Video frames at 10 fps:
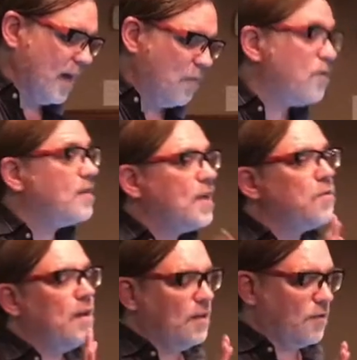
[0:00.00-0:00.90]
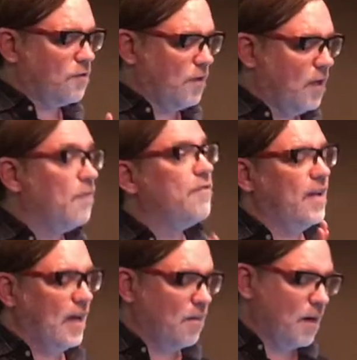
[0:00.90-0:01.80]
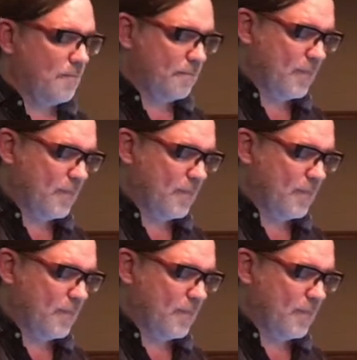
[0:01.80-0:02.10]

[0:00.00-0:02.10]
and the secret history of Venera.